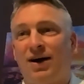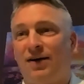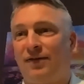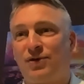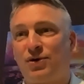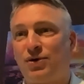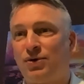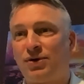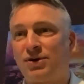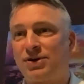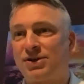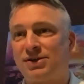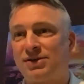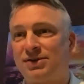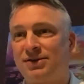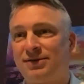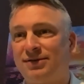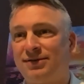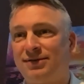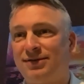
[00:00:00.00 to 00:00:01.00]
of
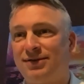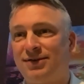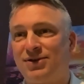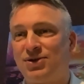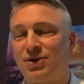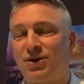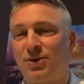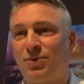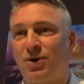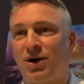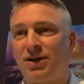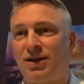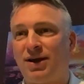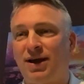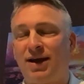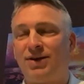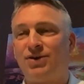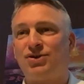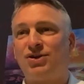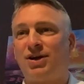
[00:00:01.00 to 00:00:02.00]
course. There's only one
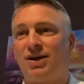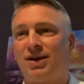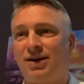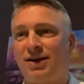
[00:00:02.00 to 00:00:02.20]
Hendry.